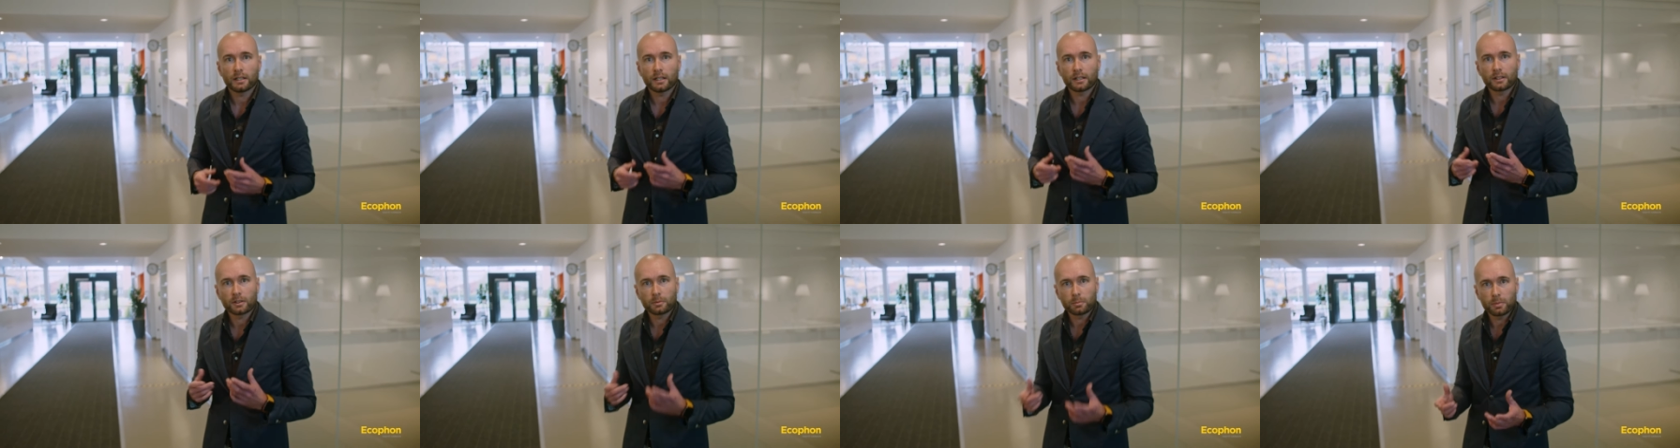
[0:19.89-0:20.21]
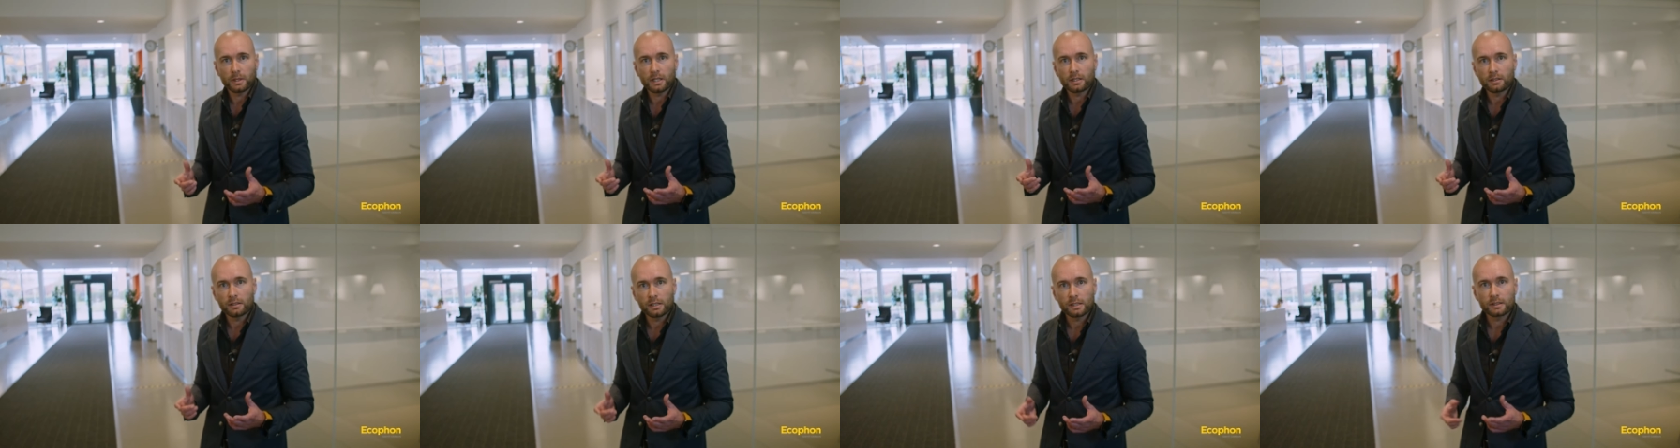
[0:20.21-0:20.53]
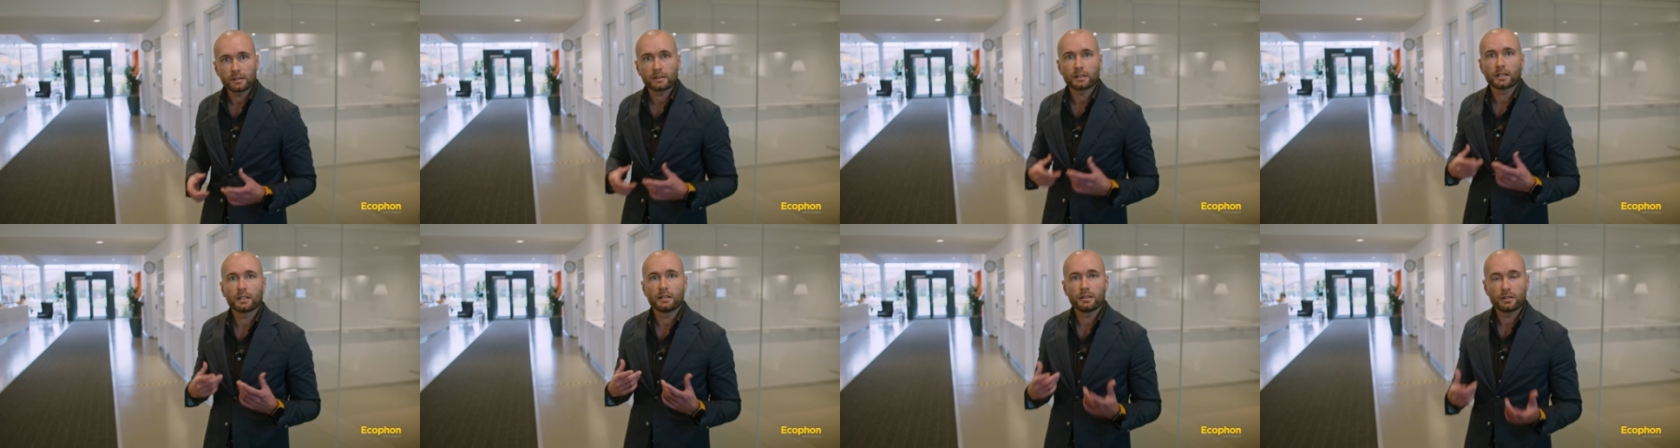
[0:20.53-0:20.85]

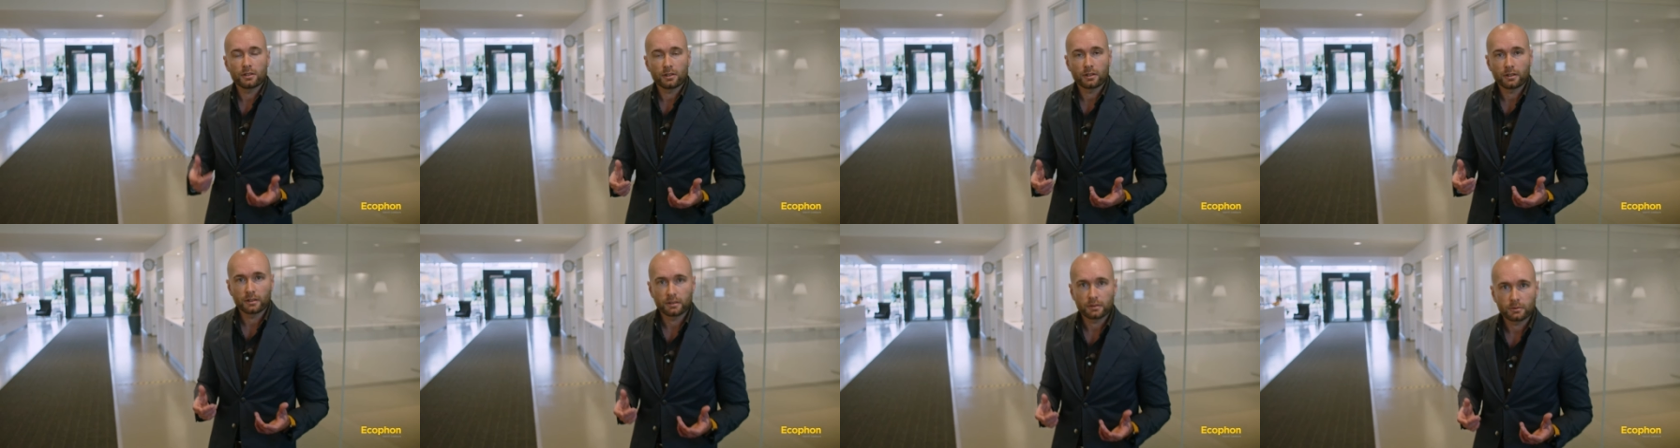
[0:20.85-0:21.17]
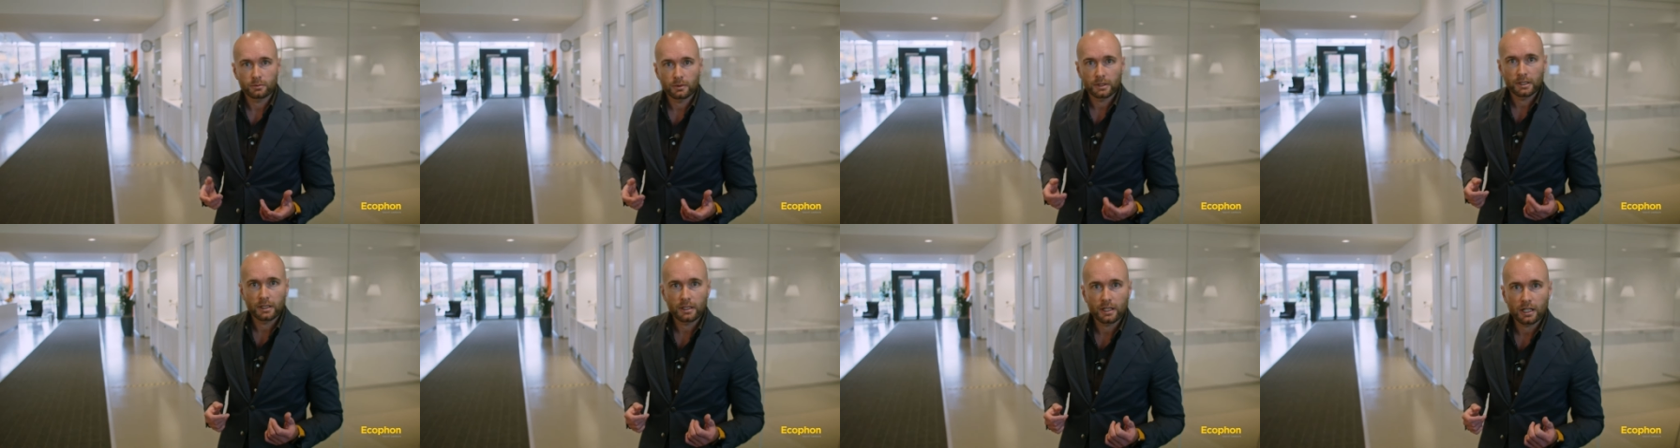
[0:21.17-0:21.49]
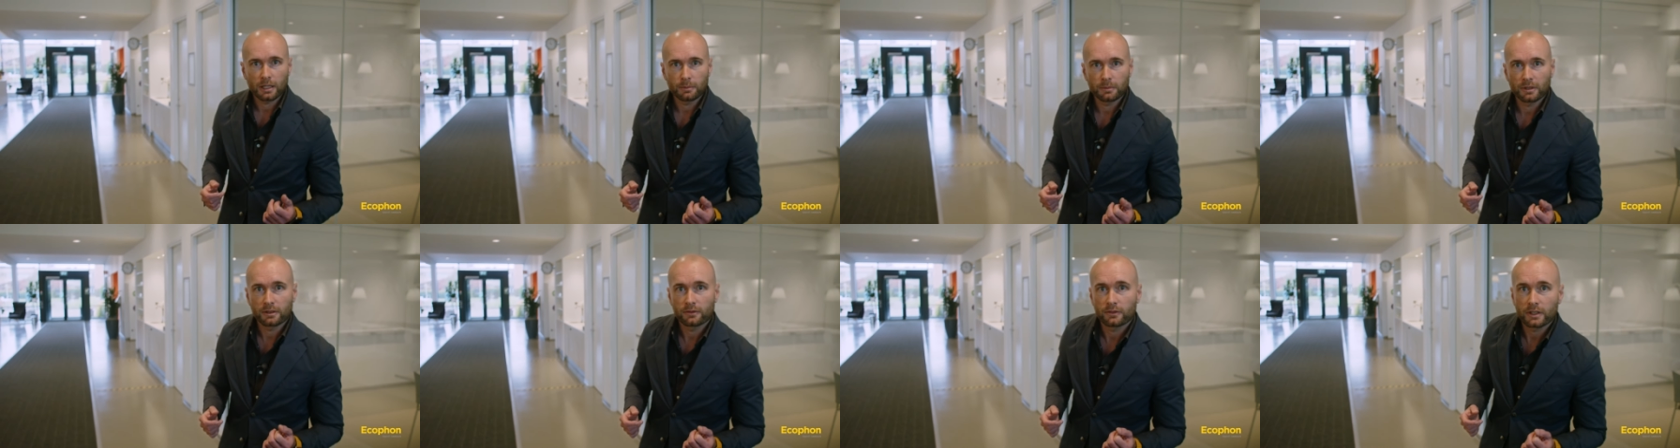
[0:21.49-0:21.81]
experience, and learn when you
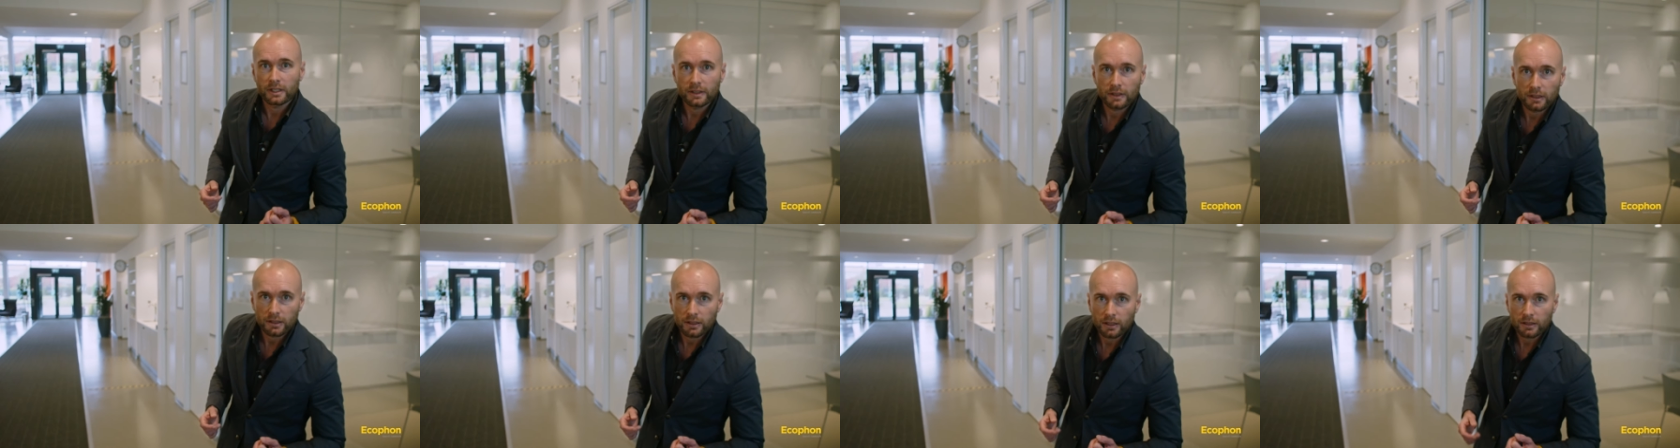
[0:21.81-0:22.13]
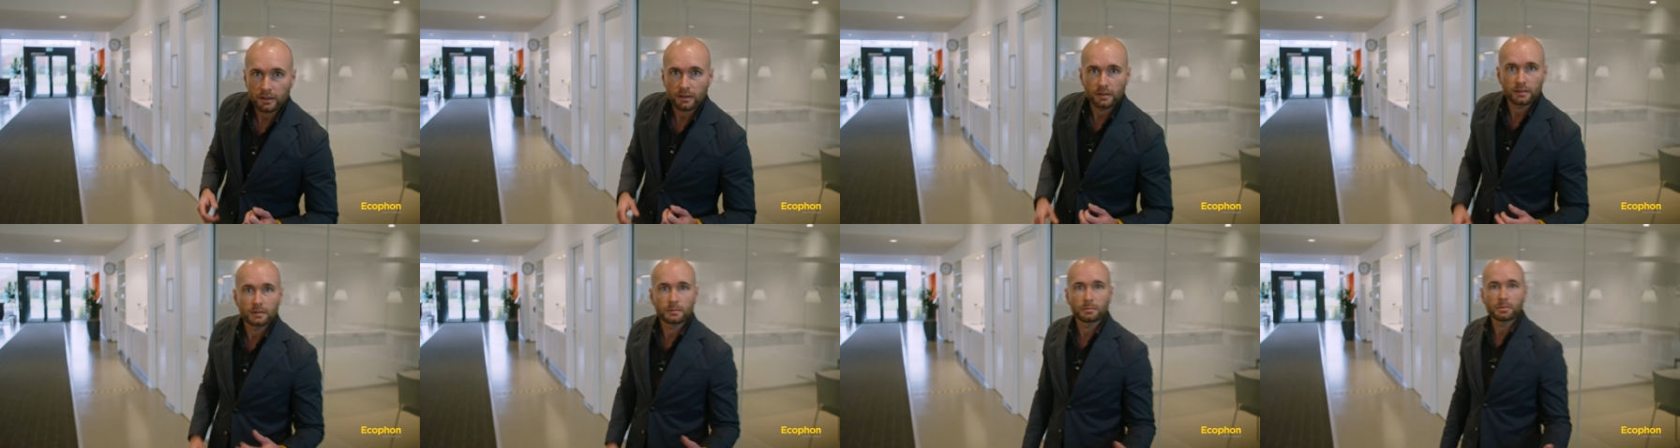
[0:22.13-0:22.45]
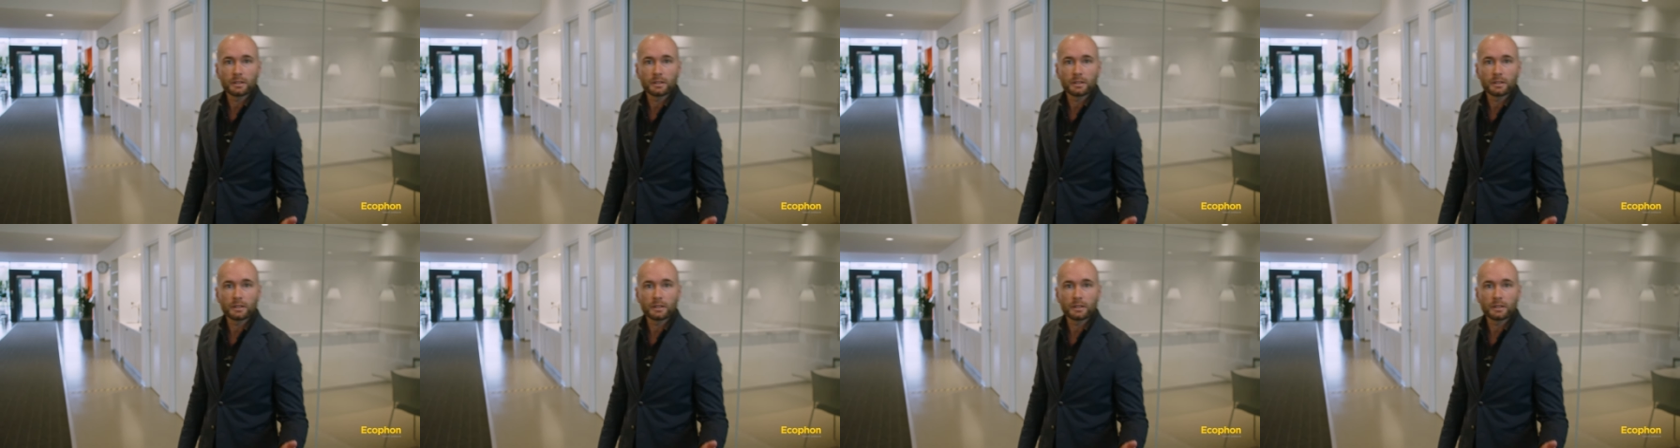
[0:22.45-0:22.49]
come and visit us.